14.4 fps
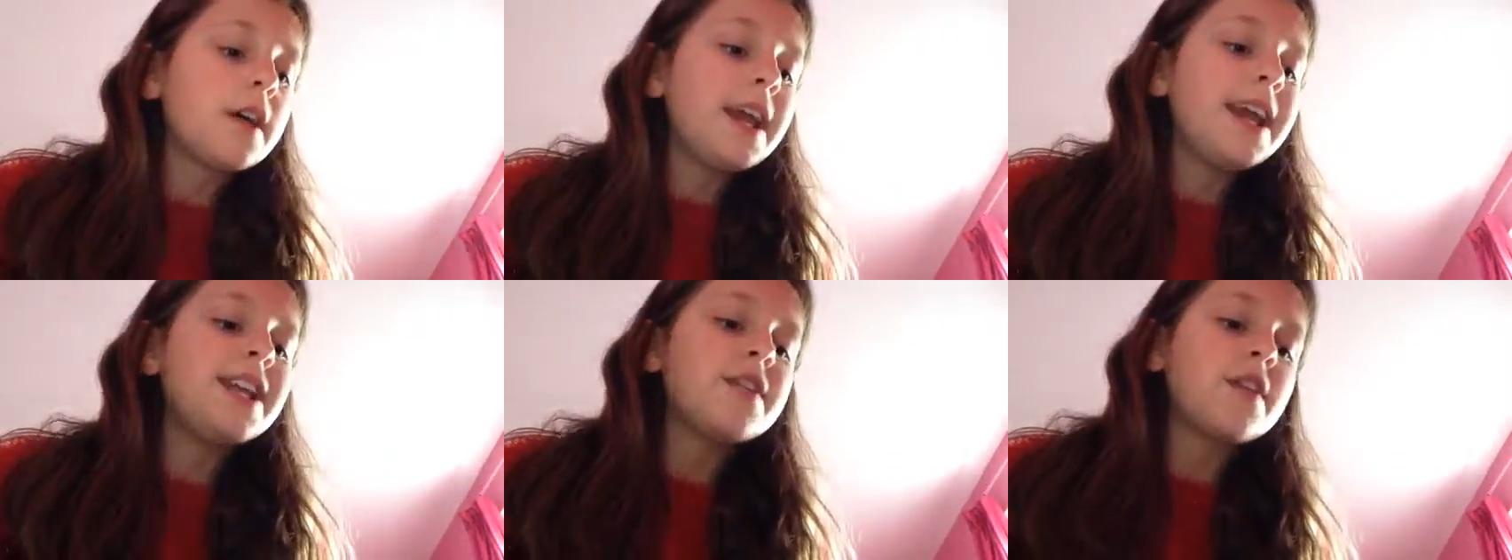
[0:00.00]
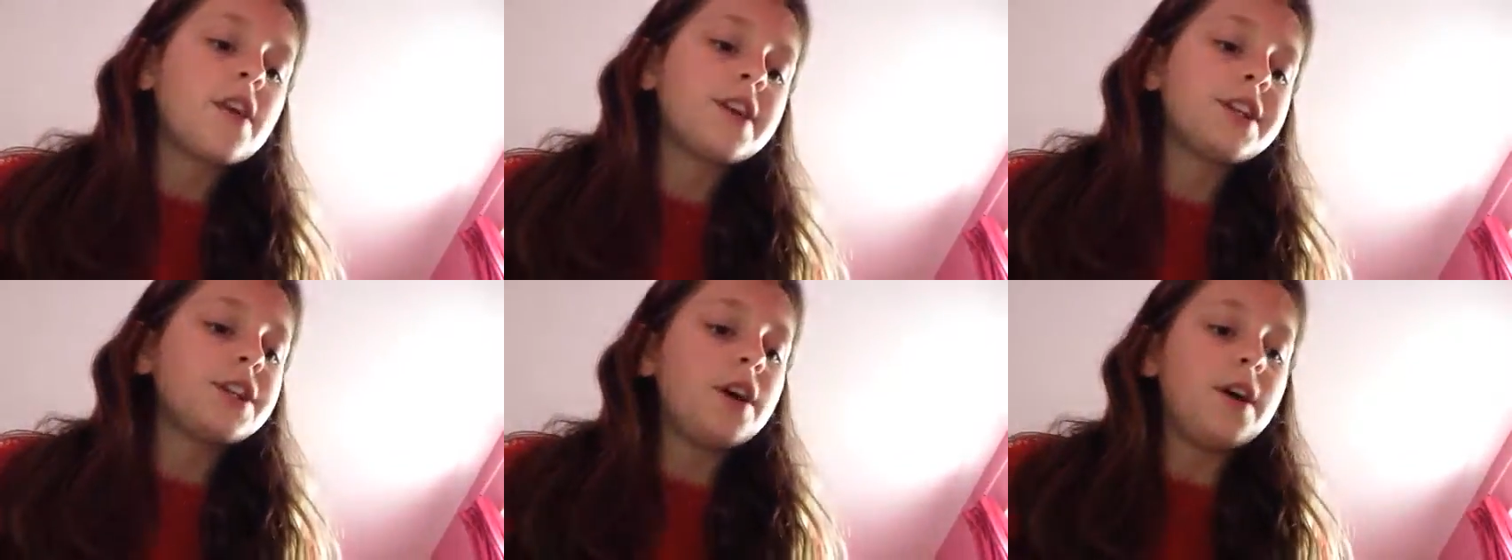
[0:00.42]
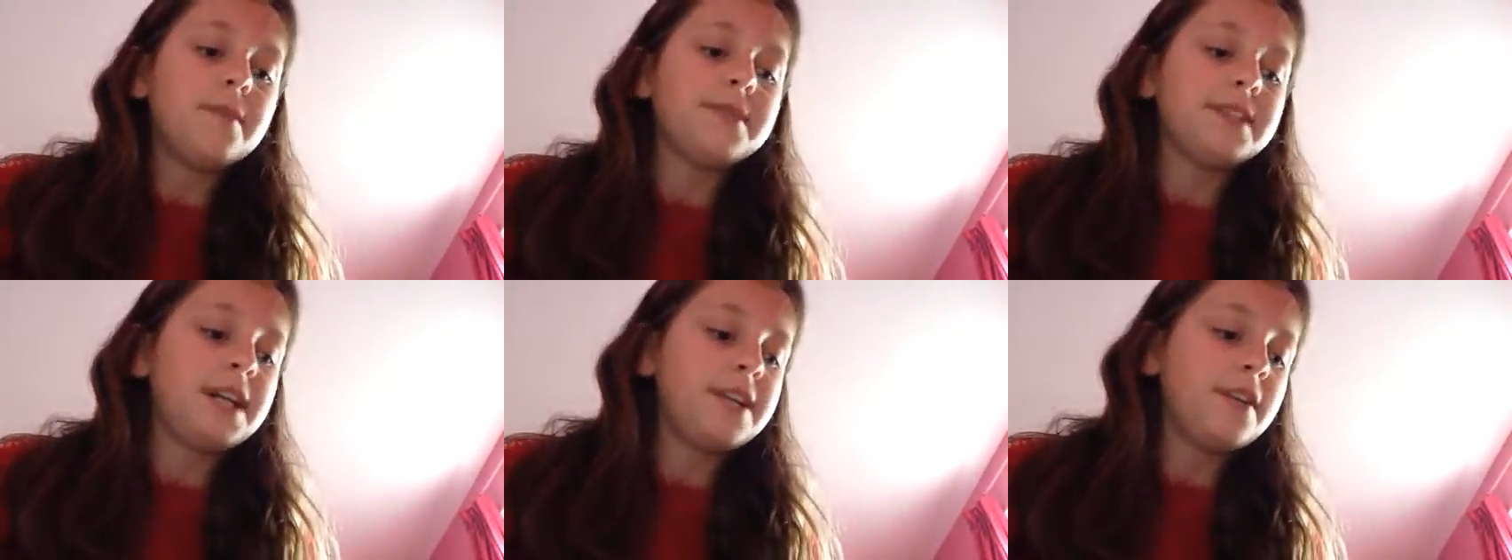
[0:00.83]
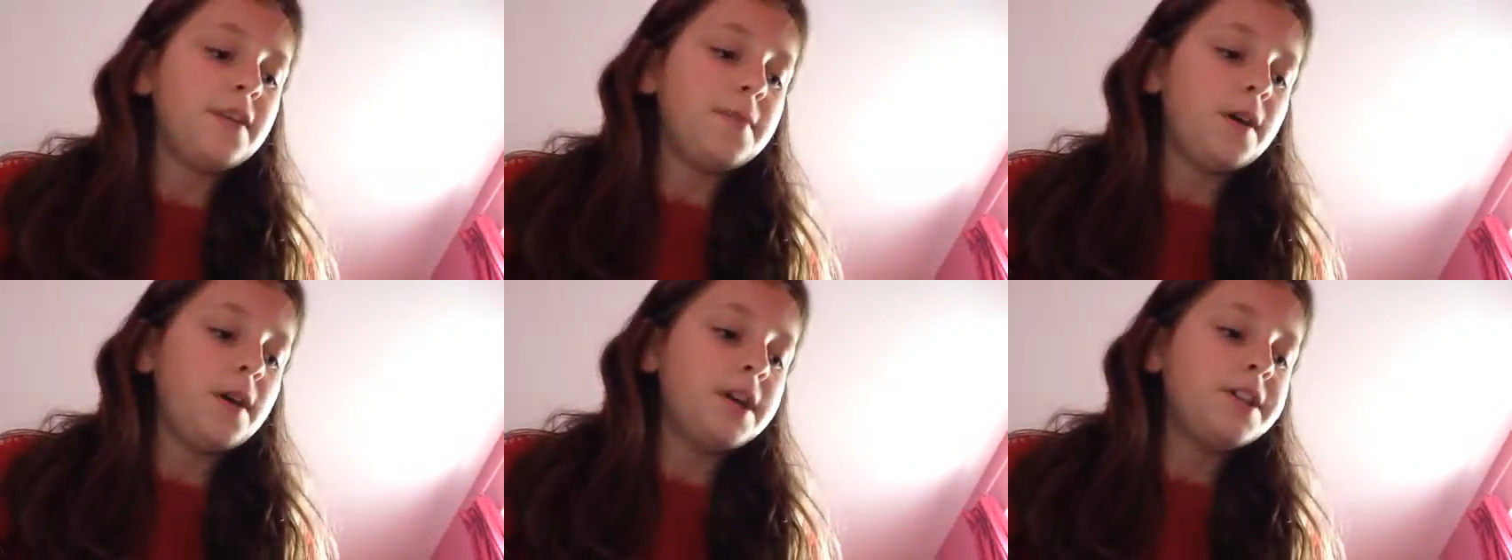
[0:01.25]
In your own time, Sandy
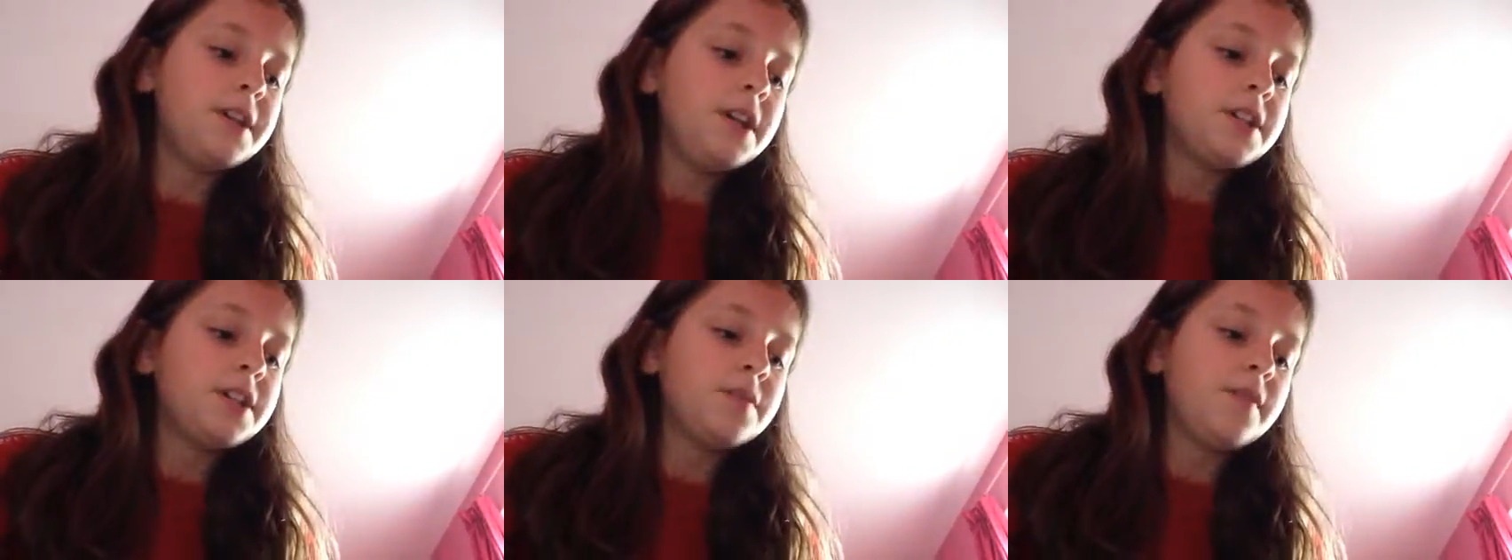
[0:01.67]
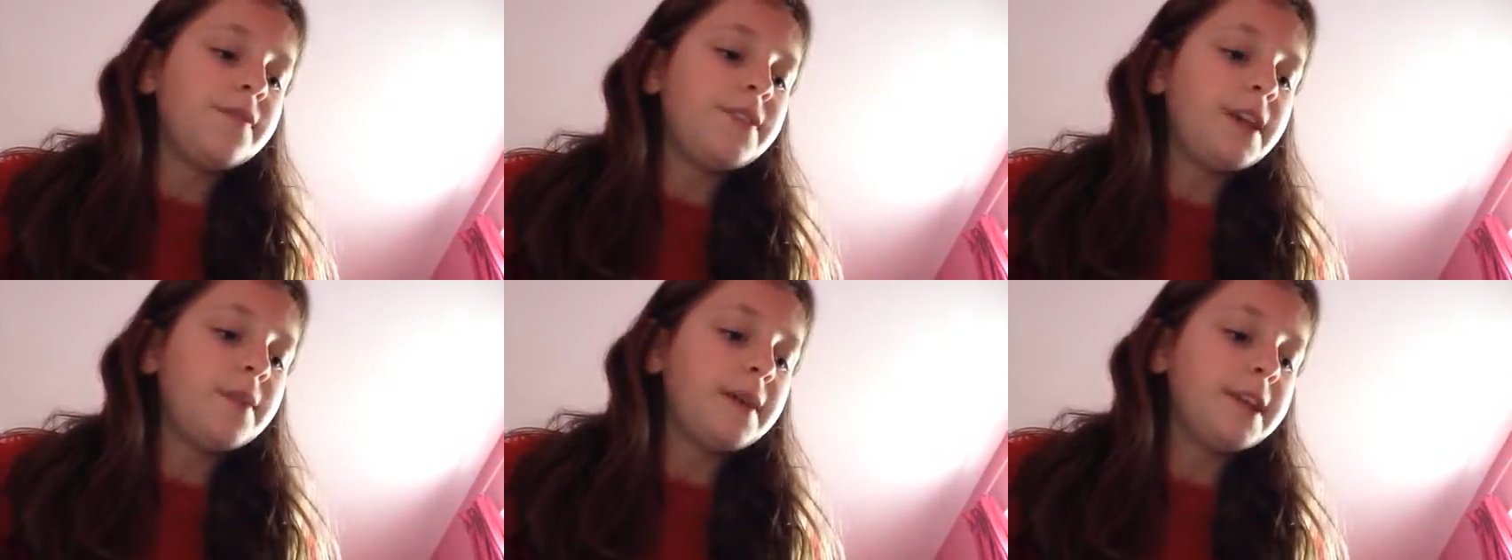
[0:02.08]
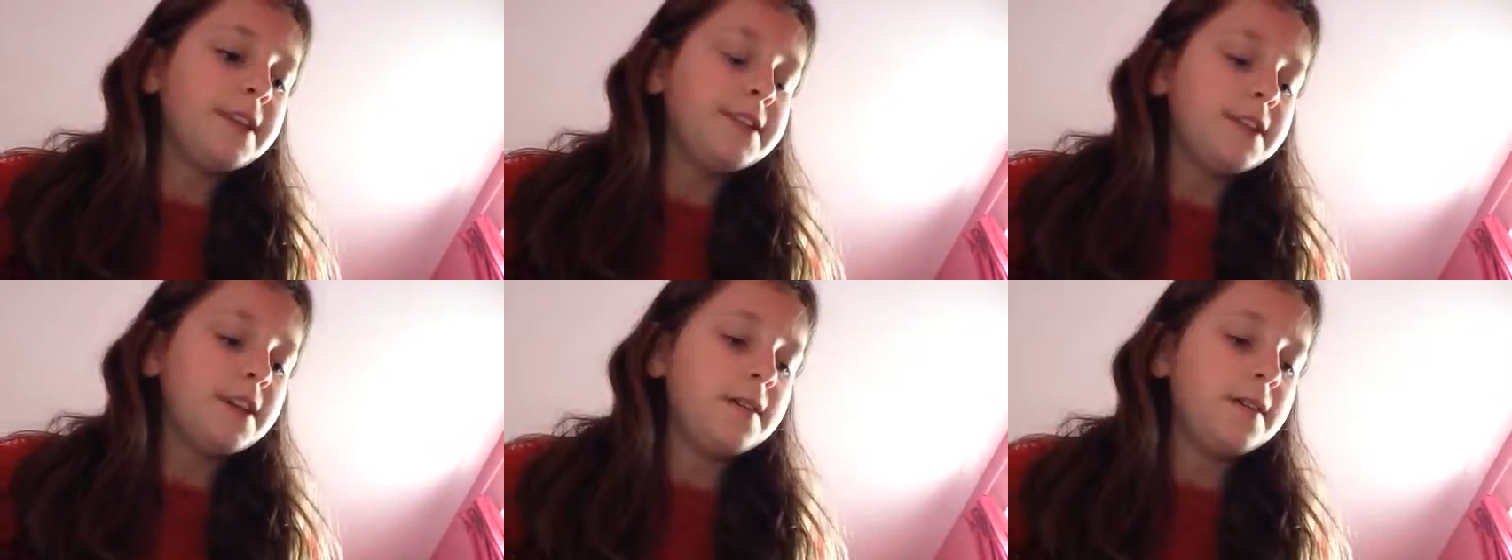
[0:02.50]
replied. So off they went.